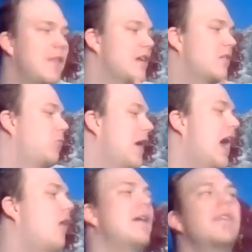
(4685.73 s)
like
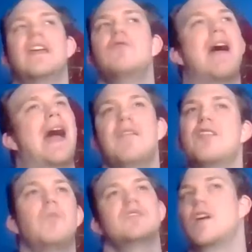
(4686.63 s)
how I think you
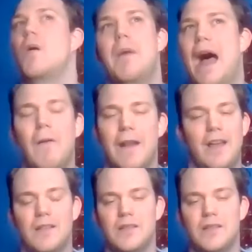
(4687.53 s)
have to almost go about it.